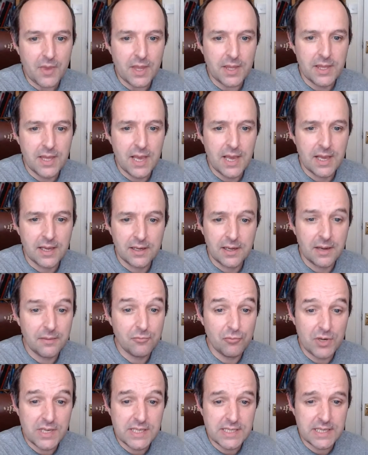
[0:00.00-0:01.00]

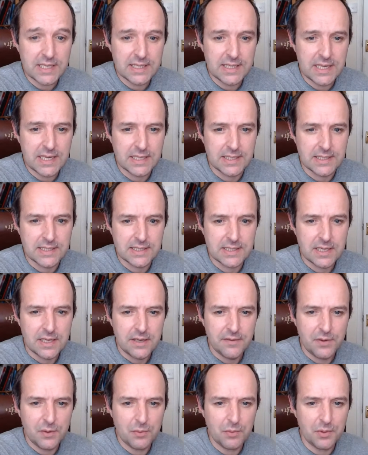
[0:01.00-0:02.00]
Reseller dens.
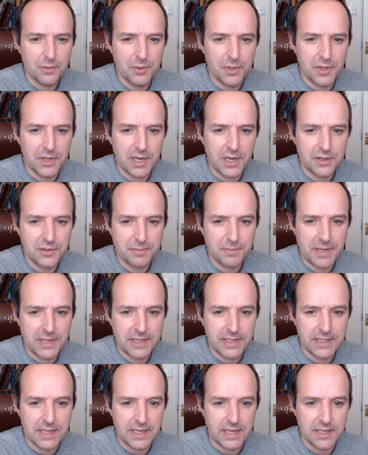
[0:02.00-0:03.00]
If you want to earn £100
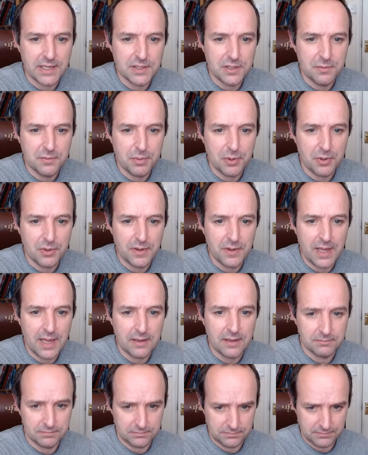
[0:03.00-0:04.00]
a day, do you put
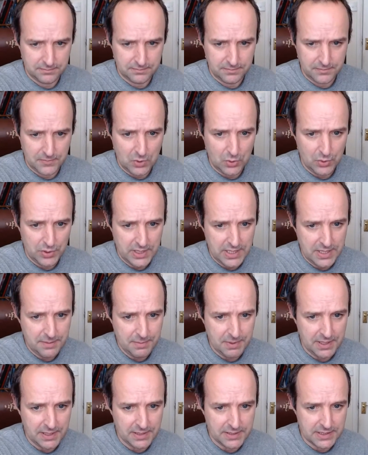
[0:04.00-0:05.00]
that on
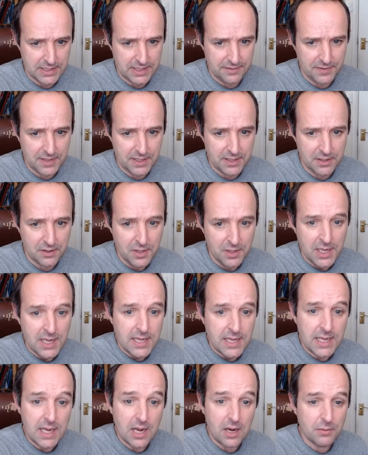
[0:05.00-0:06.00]
eBay to that value?
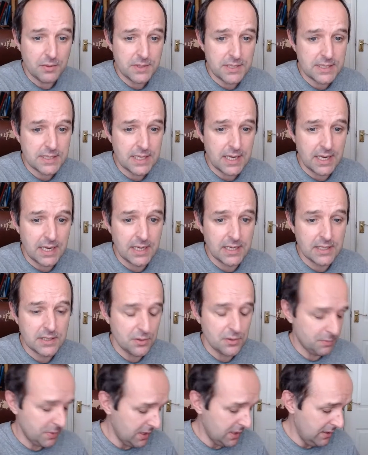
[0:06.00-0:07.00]
Yeah, I would say it's
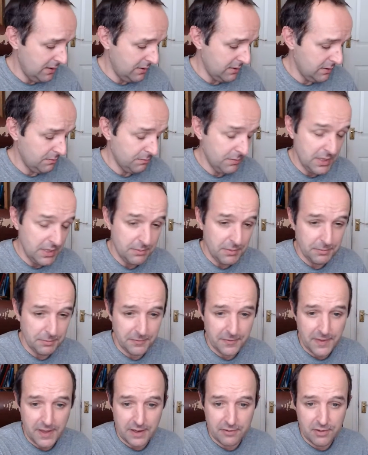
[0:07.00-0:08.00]
got to be a minimum
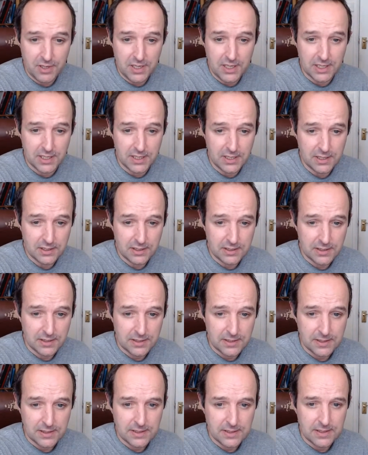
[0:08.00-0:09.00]
of that, really.
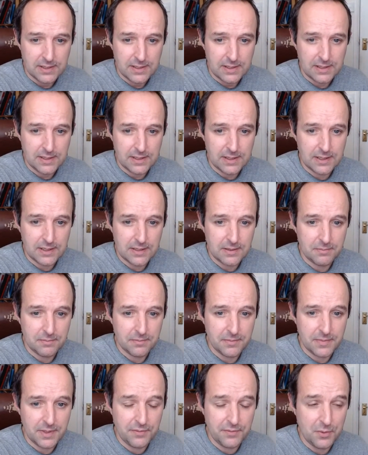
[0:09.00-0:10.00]

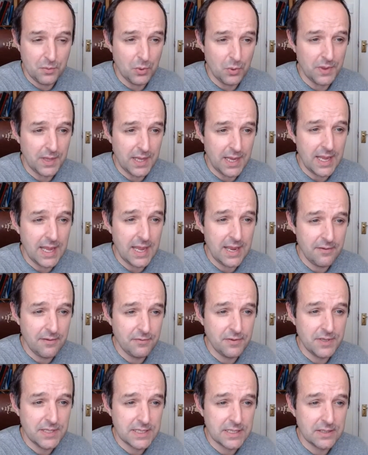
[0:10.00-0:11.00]
If you want that
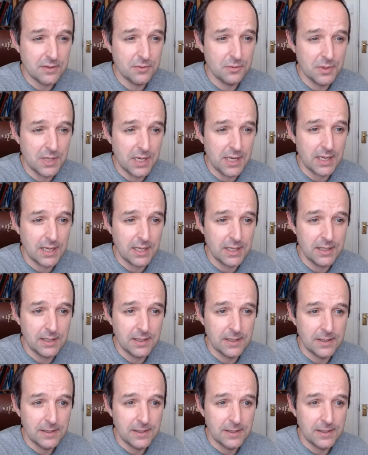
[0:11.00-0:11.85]
every single day,